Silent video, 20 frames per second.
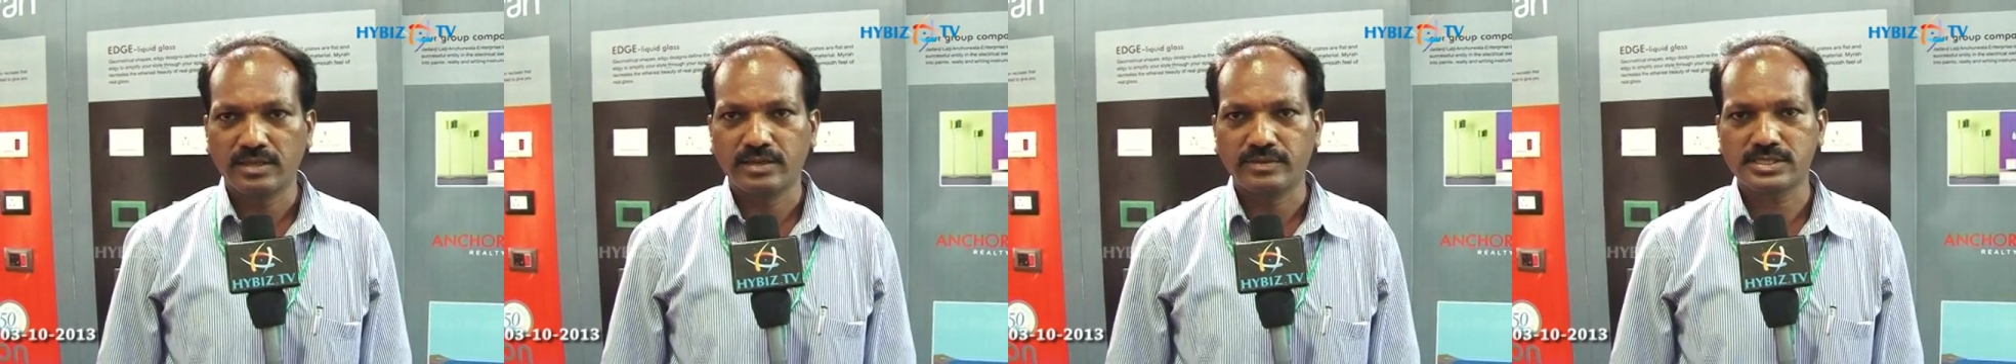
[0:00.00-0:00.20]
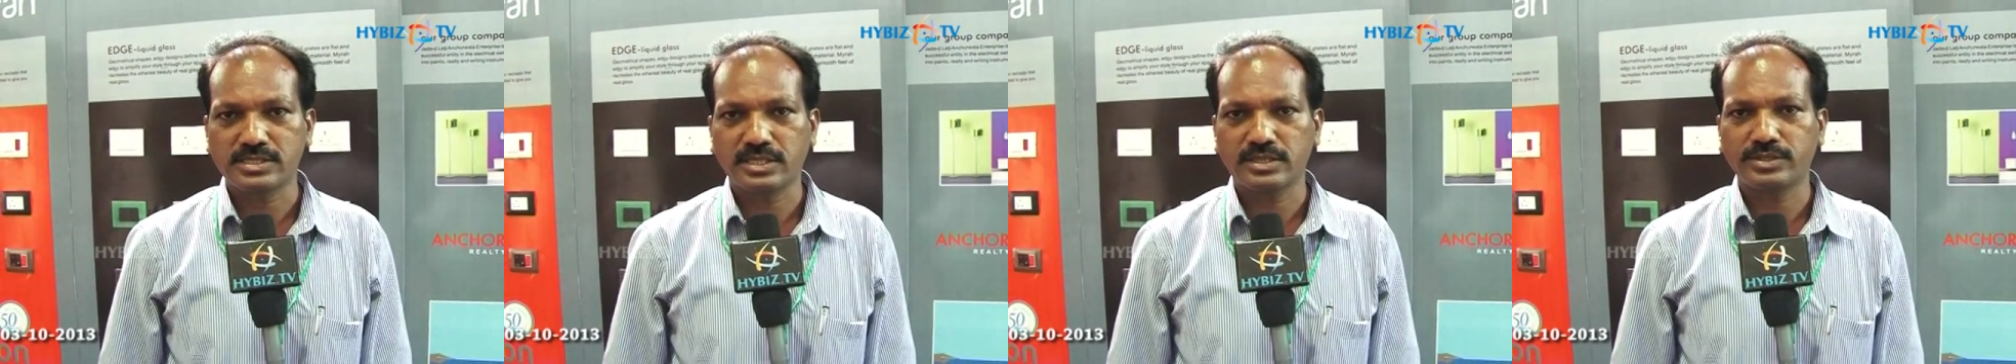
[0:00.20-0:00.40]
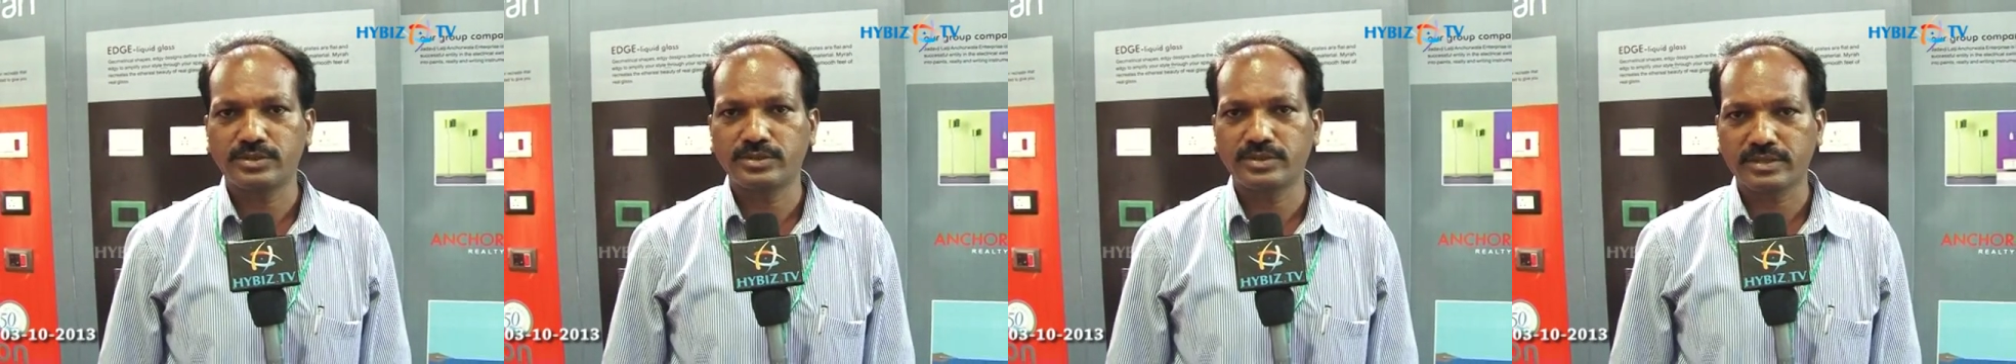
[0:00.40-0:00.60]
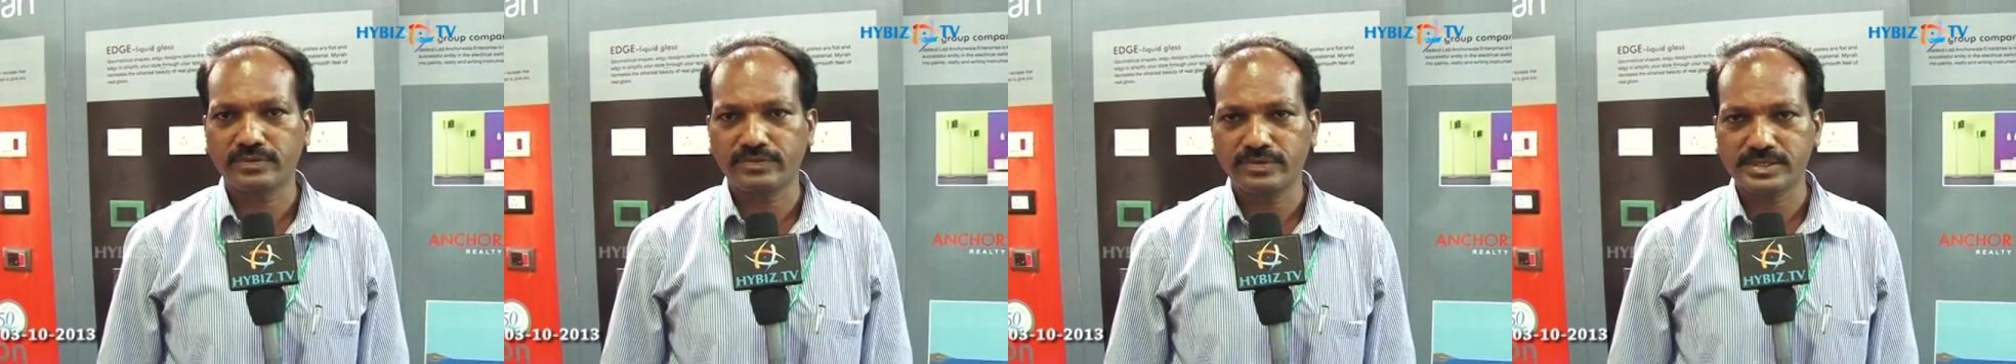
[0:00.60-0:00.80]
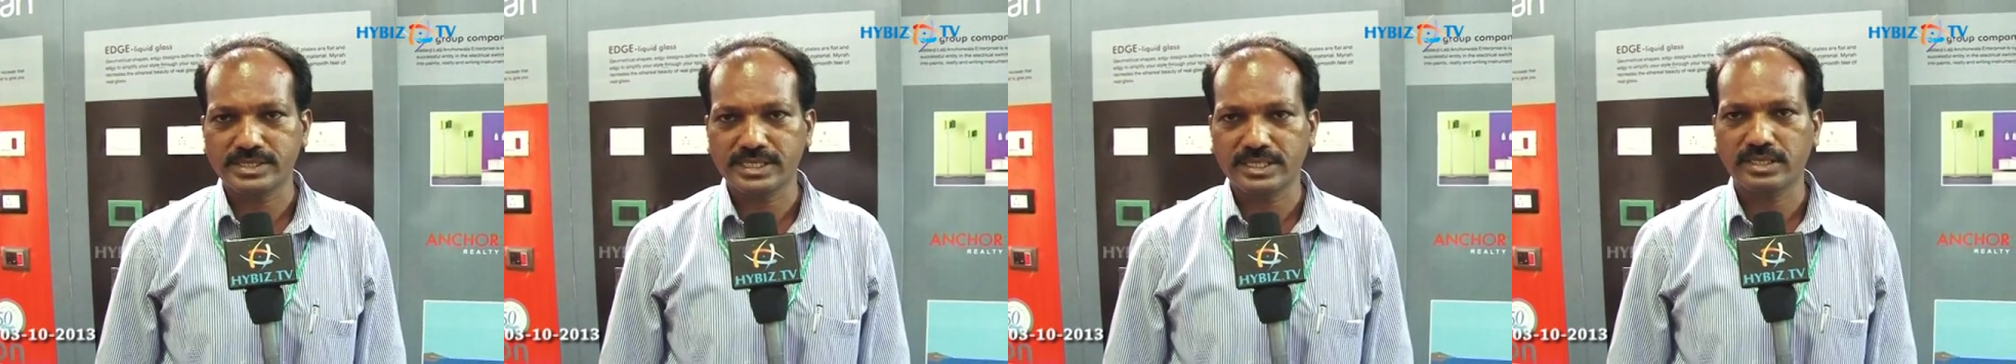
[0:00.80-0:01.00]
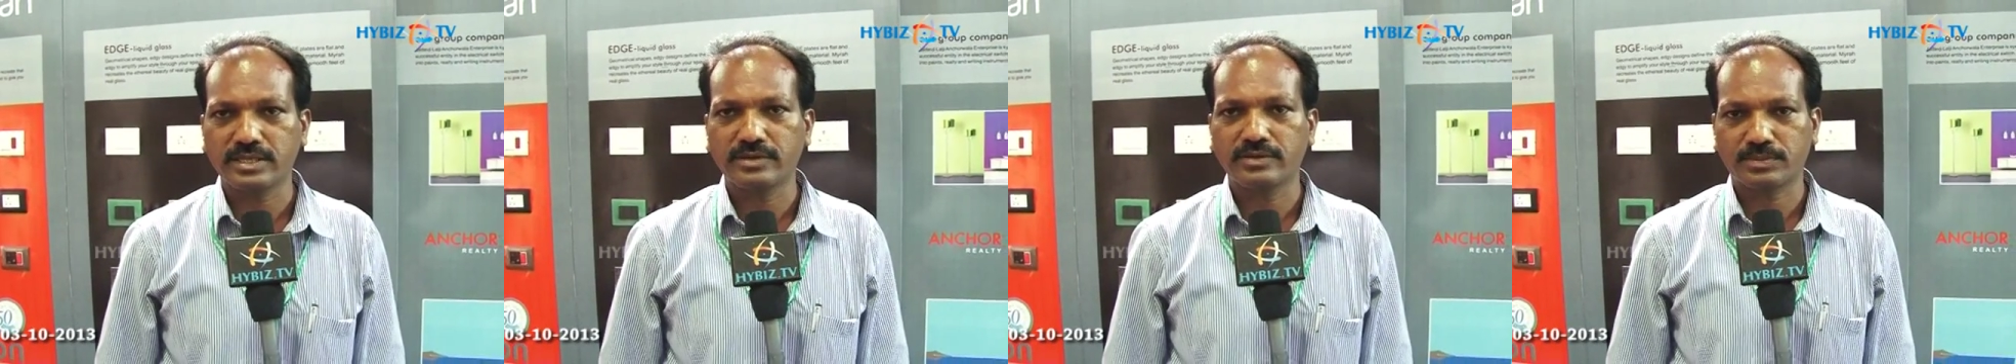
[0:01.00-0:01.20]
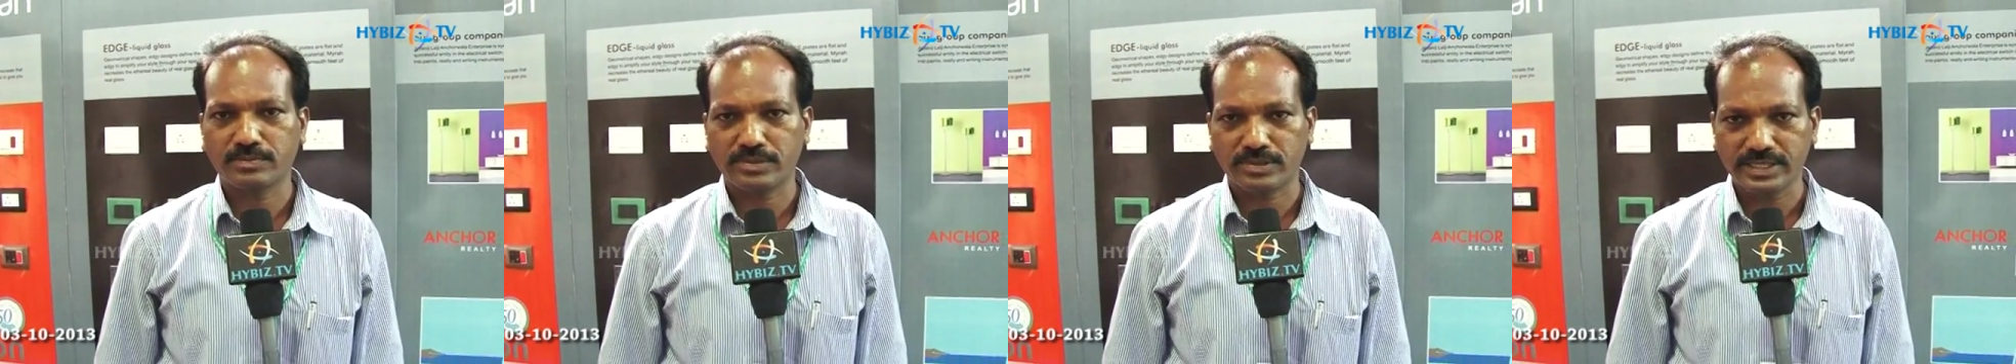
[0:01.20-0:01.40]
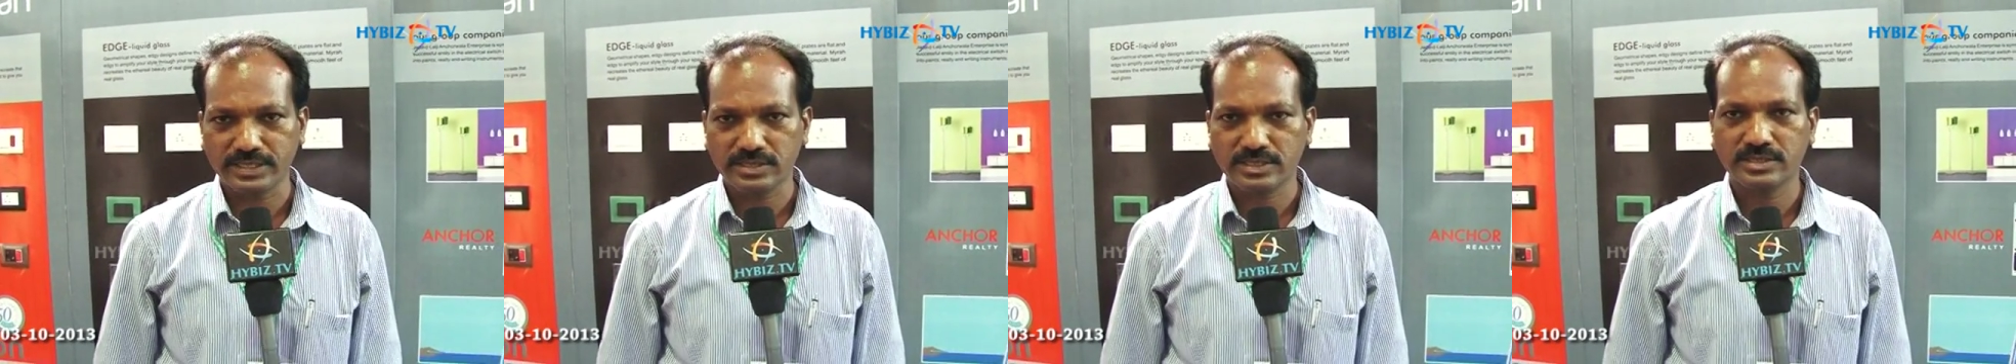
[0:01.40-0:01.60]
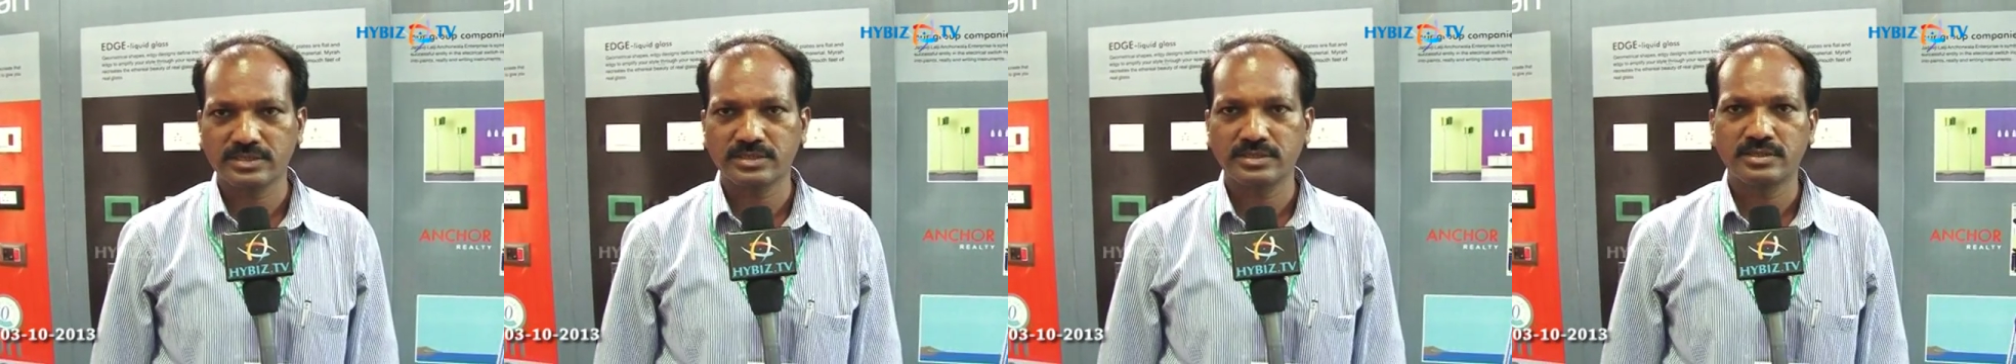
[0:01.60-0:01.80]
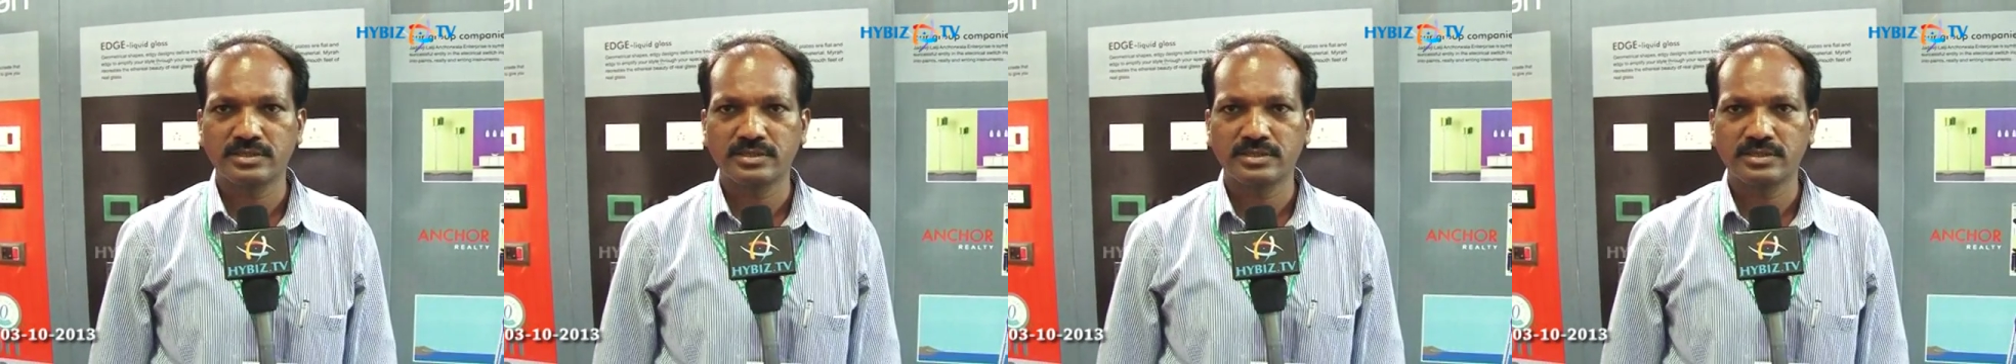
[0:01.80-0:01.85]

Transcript: which is a unique feature in our product